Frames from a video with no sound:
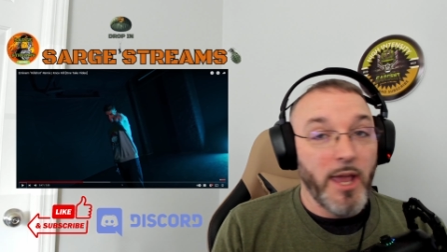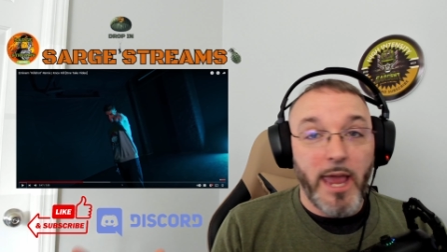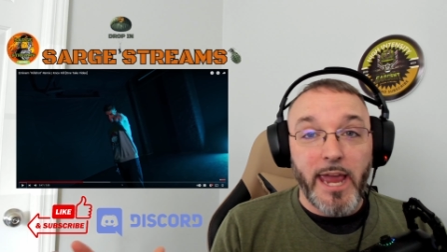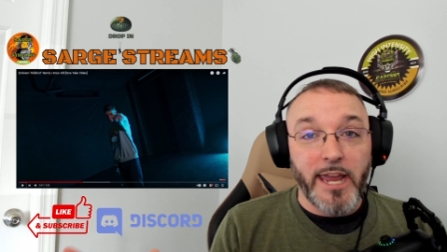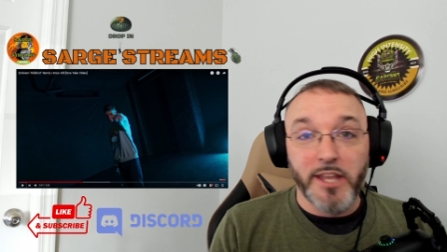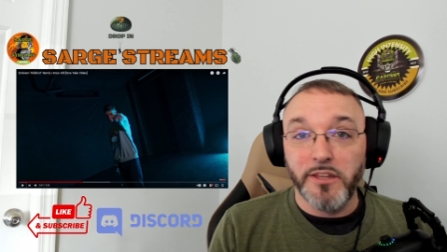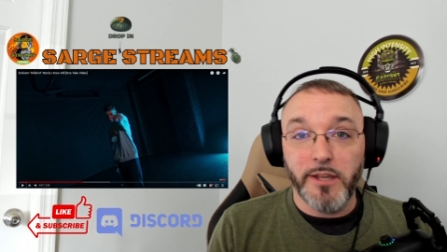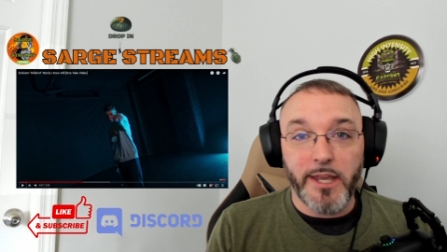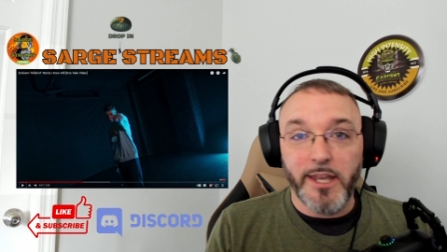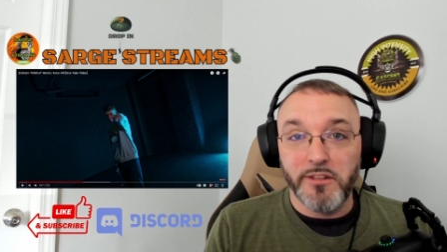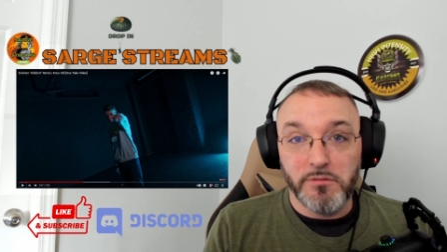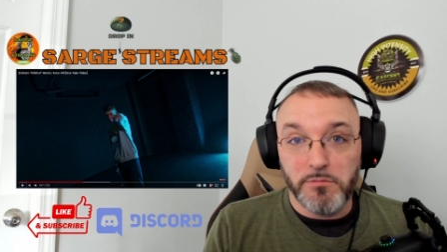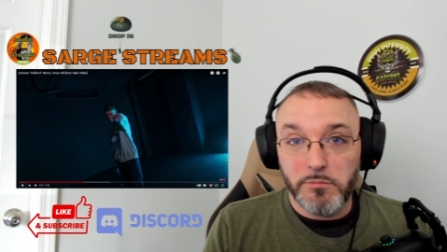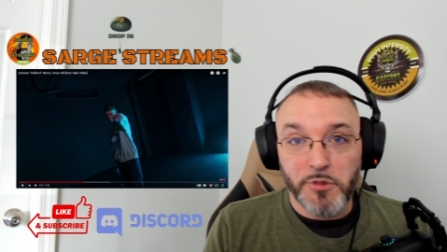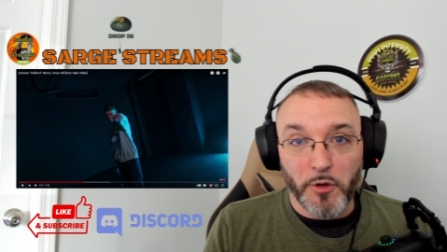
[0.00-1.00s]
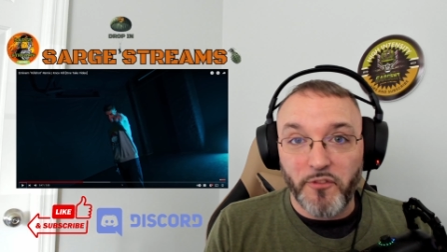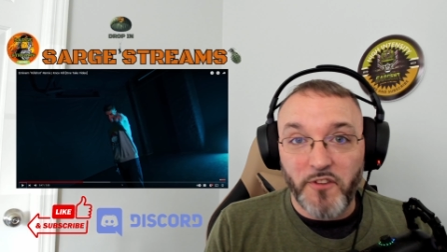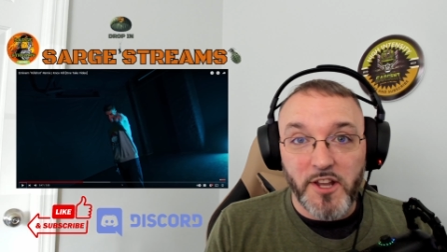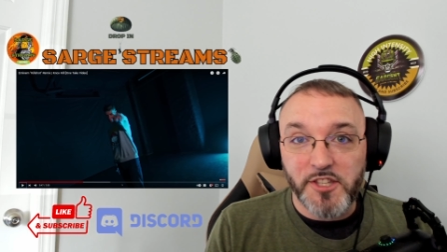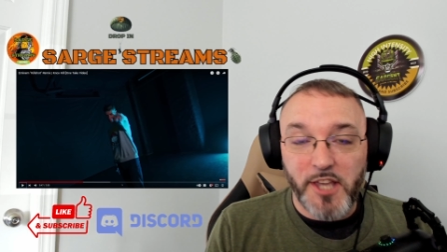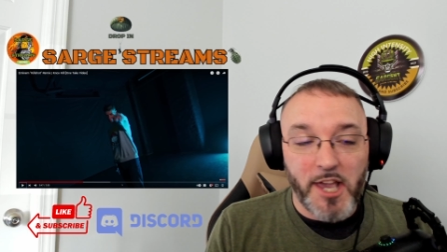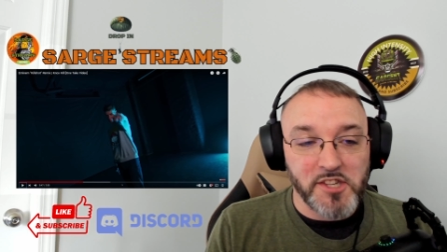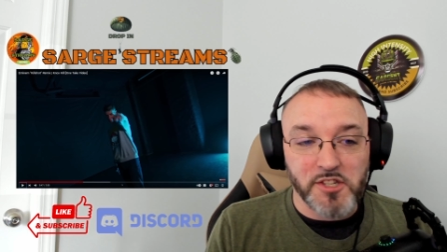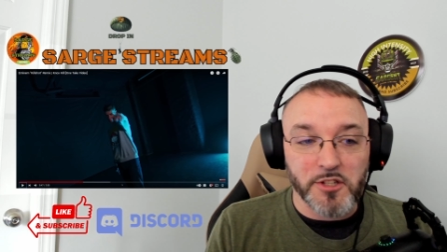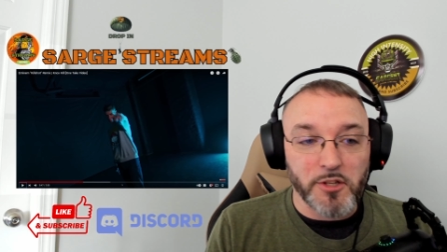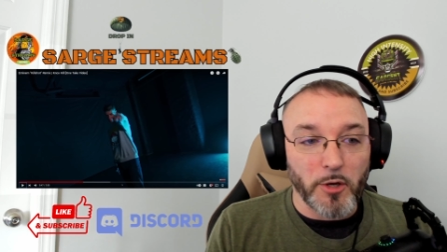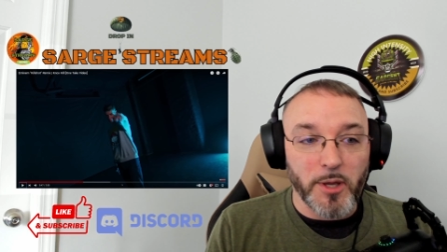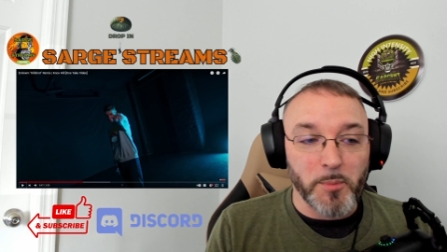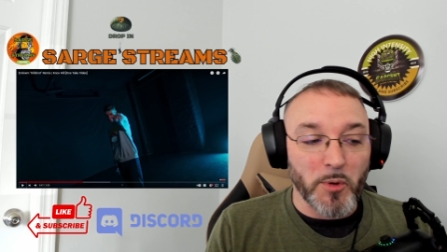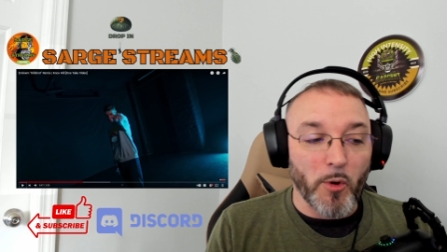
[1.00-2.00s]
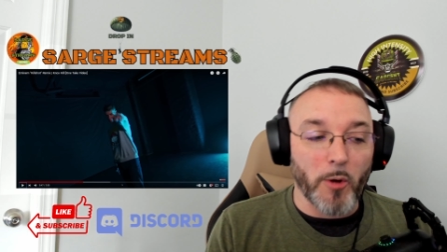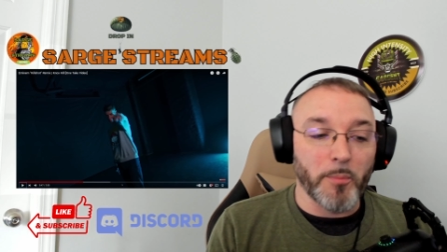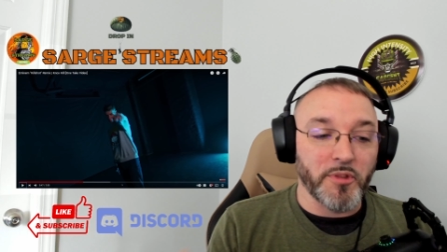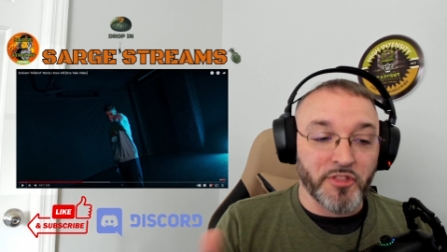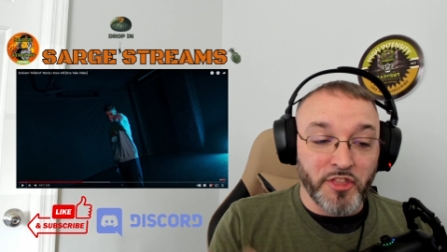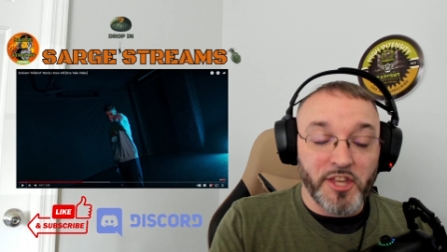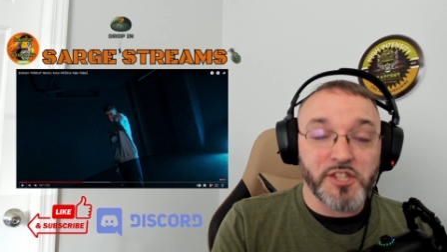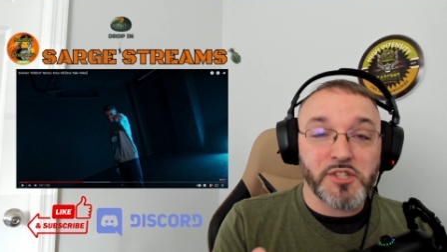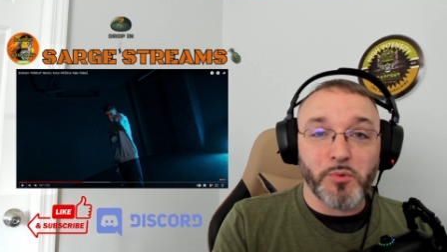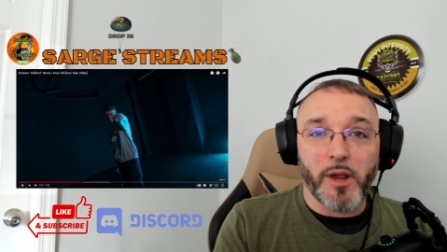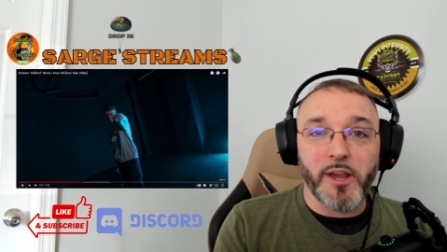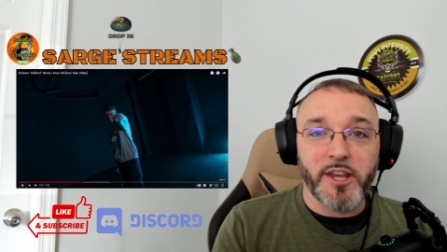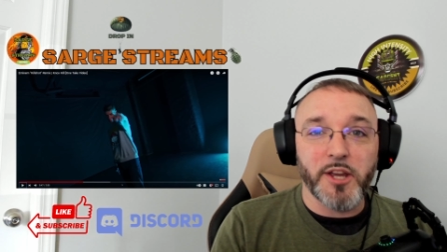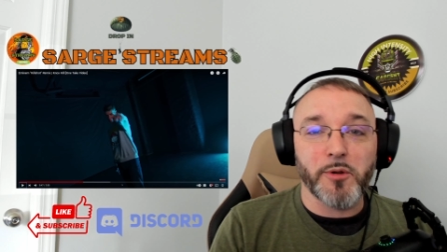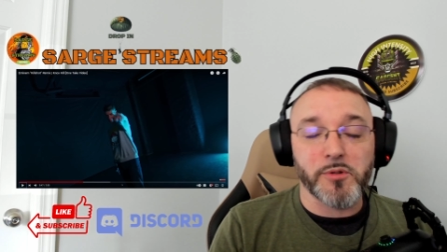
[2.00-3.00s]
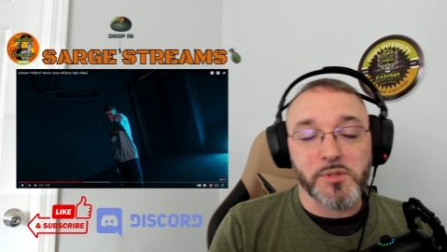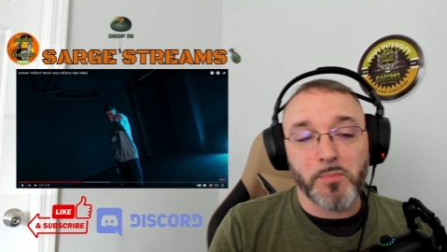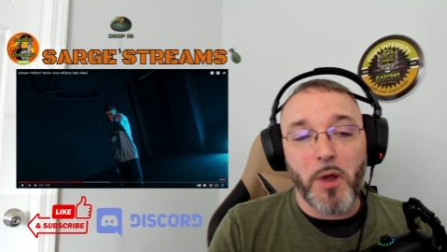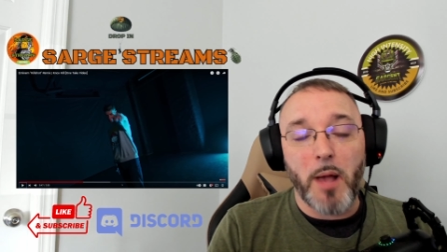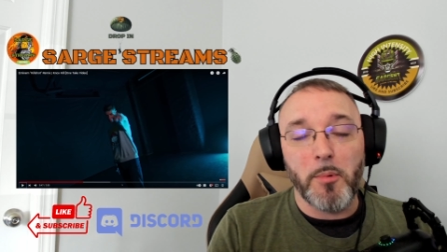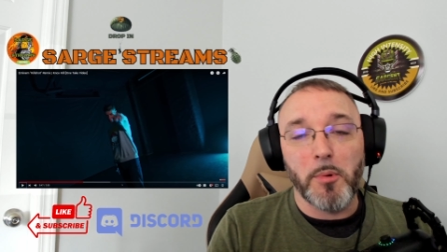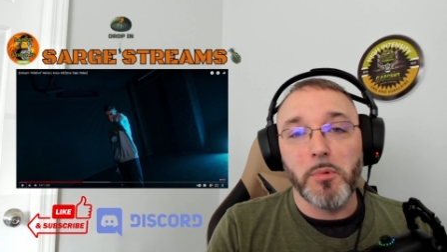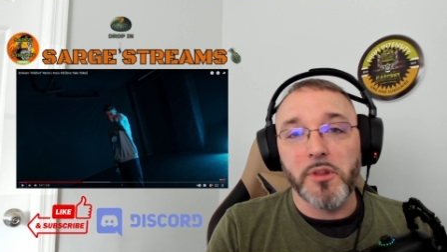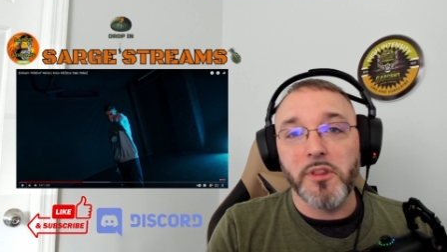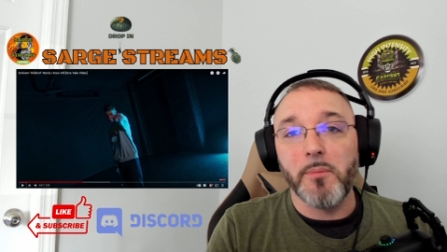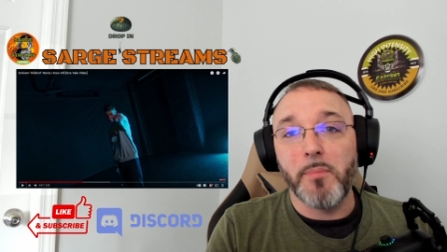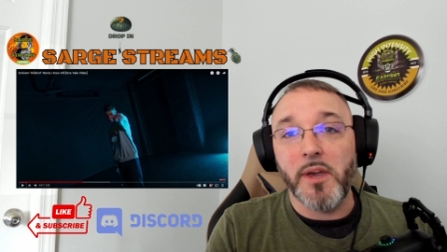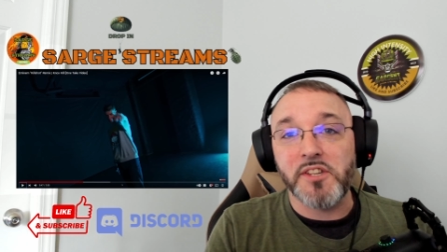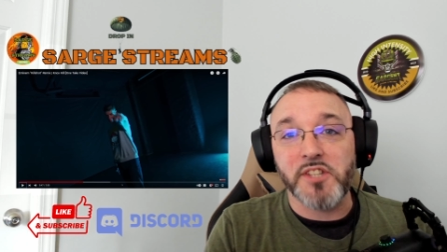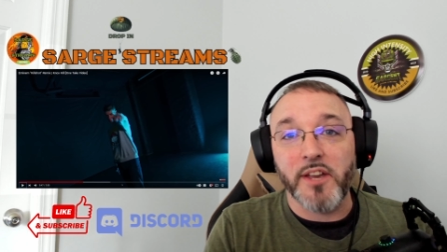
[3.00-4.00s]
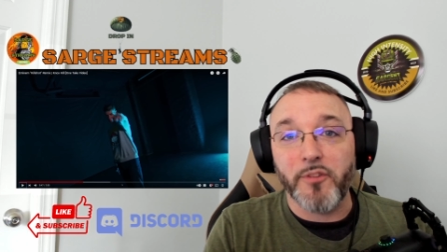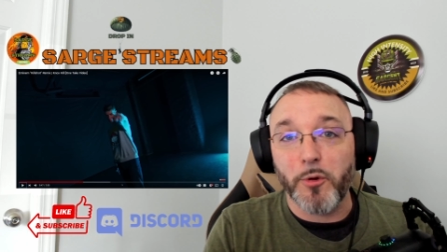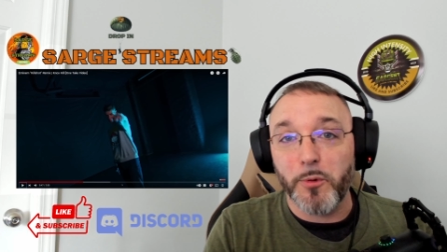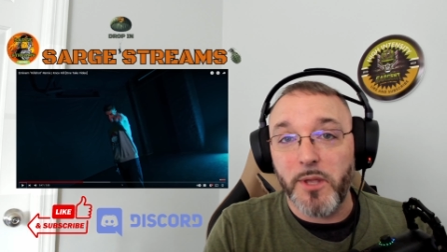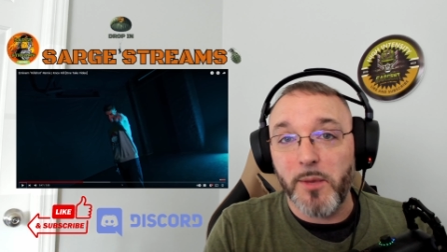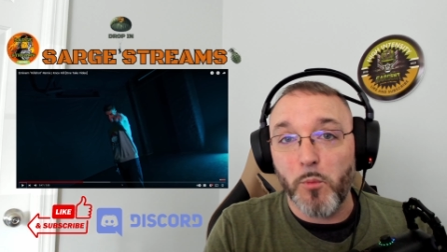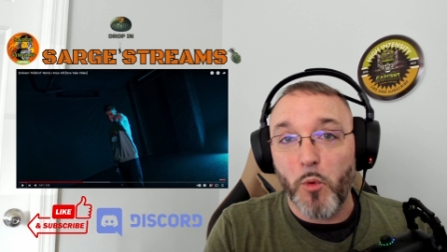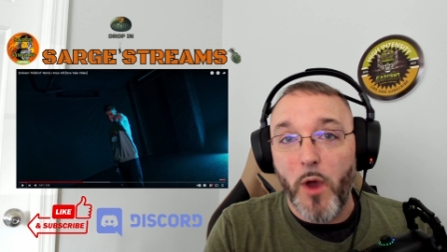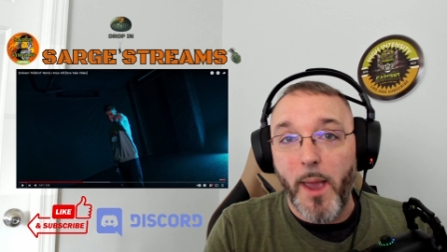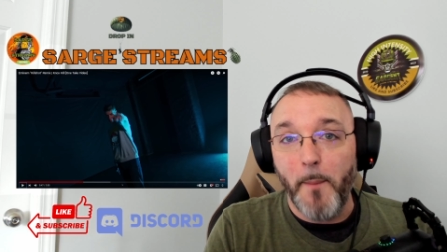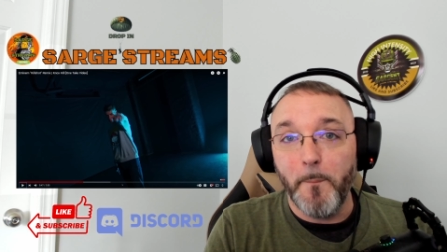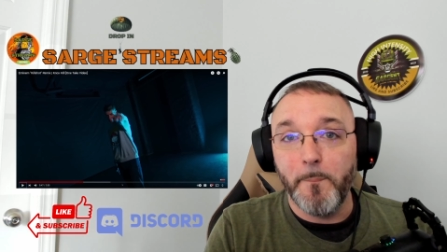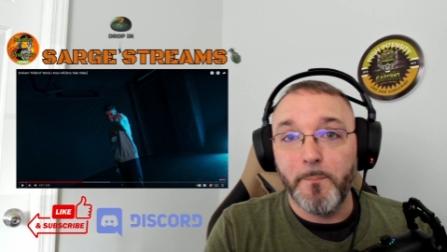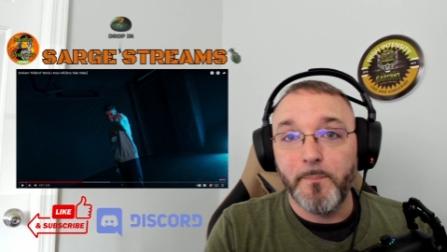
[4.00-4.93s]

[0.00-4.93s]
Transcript: And and they're fantastic. Don't get me wrong, but this right here is probably the best I've heard him rap.